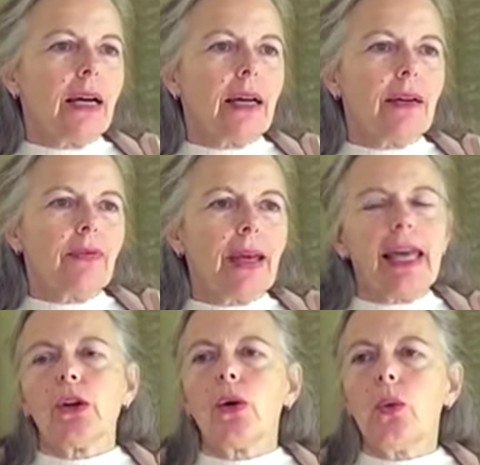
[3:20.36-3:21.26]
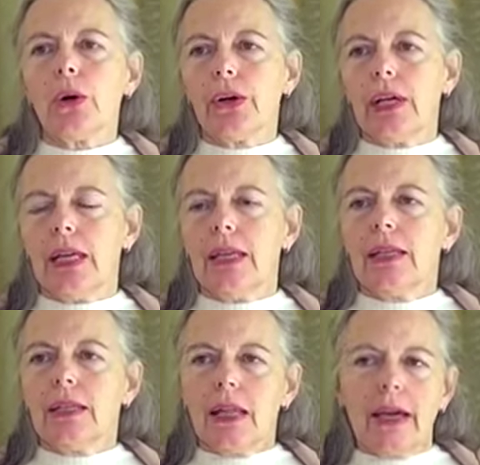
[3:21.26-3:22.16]
of inquiry,
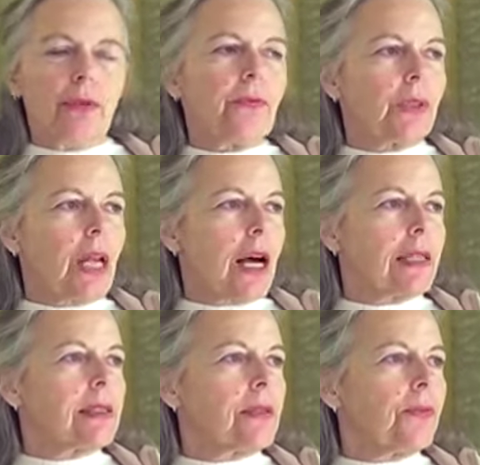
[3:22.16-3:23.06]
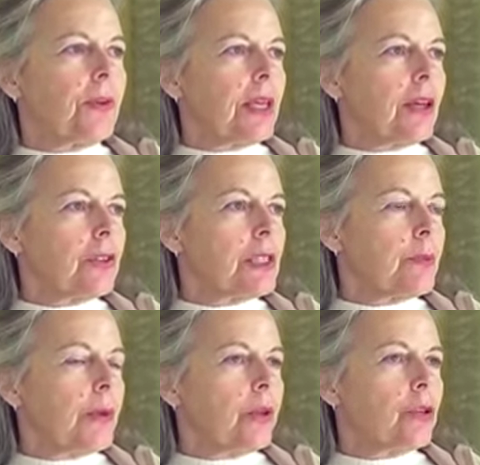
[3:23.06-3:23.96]
like philosophy or
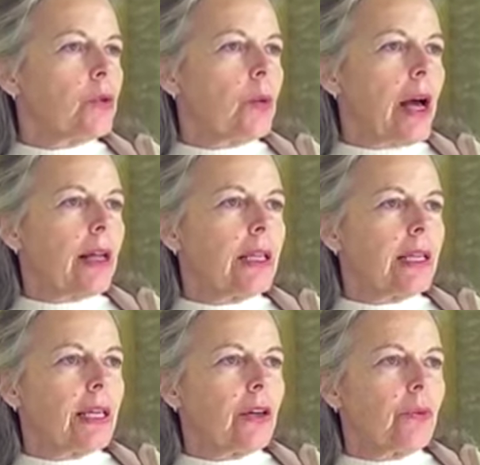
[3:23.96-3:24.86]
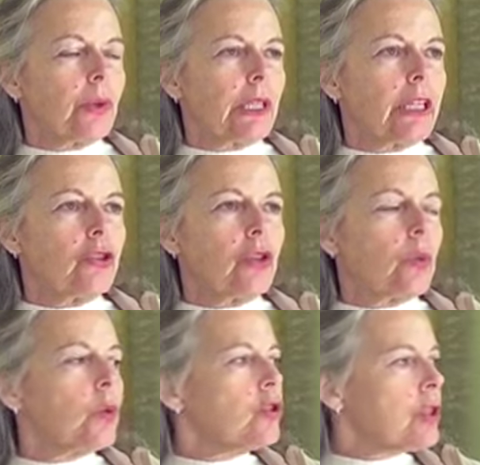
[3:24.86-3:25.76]
spirituality or
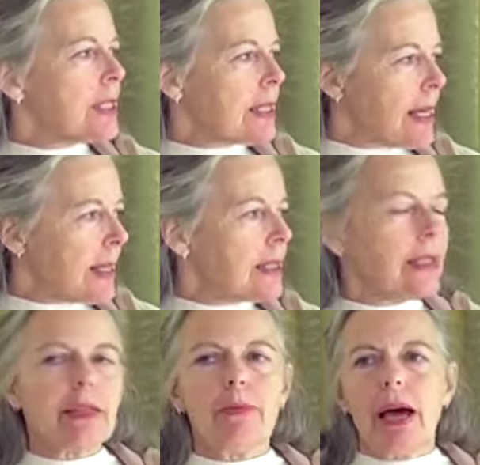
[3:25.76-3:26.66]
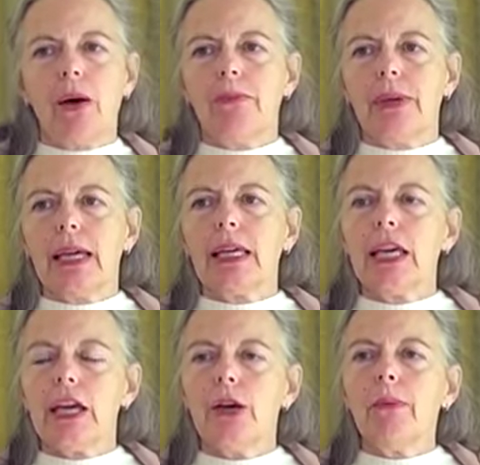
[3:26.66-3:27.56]
religion. We'll just say this is about being
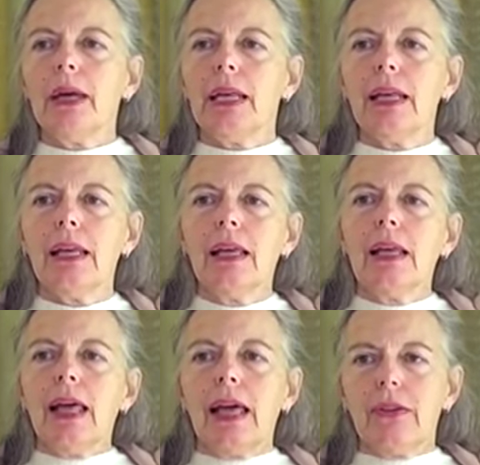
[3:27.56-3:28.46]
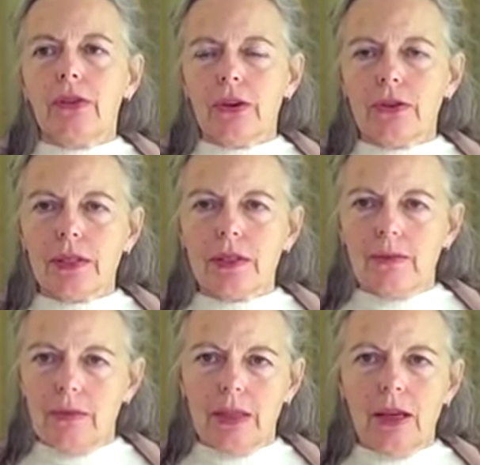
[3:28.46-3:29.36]
human. And there's
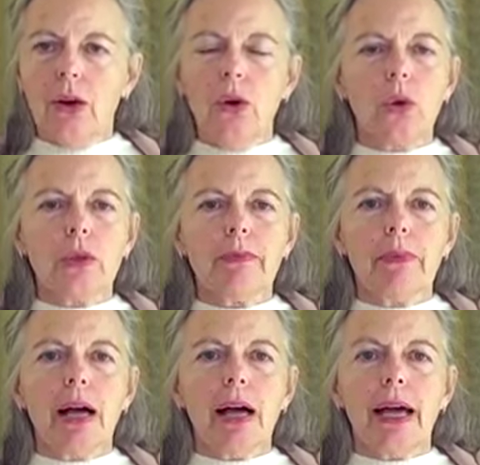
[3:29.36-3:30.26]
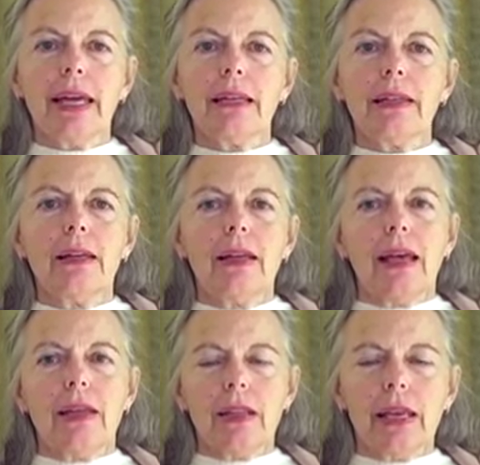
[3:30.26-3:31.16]
the old mind,
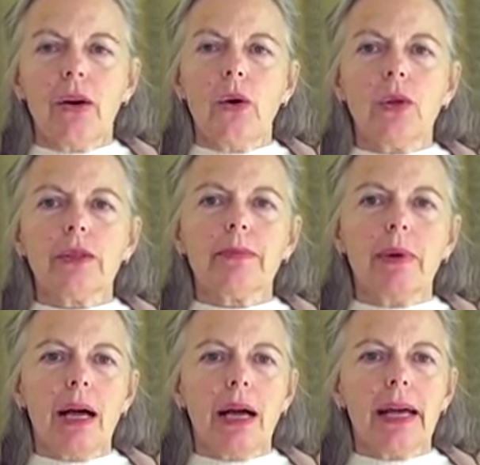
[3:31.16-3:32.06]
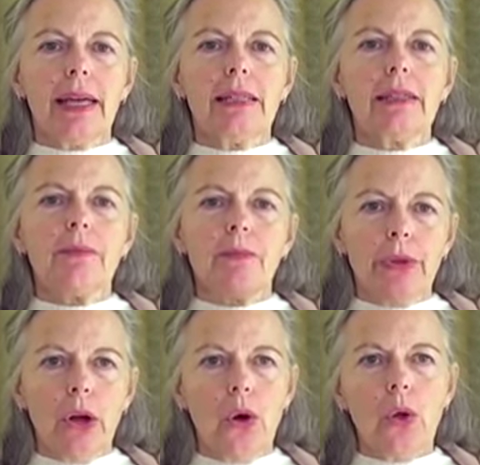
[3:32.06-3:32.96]
and the old mind
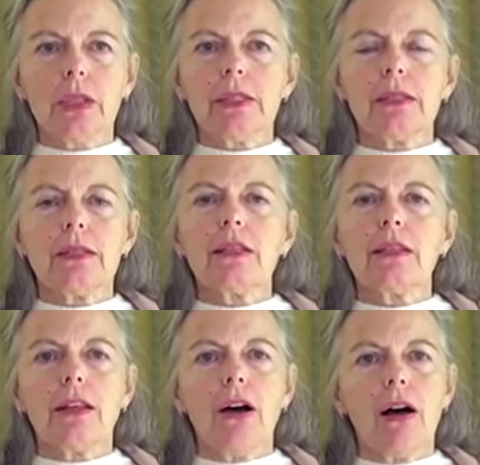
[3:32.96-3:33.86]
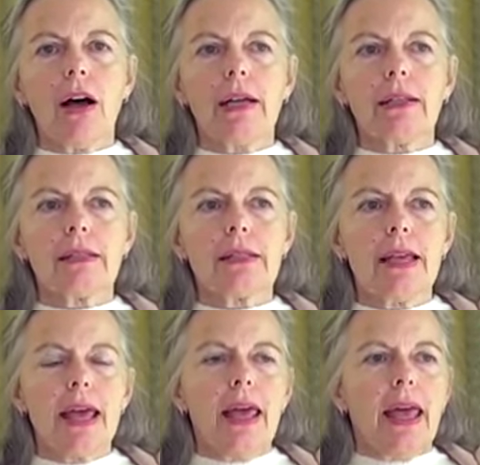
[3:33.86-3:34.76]
holds to
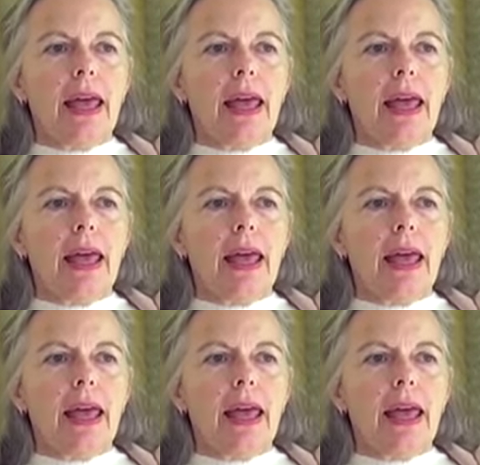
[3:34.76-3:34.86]
thoughts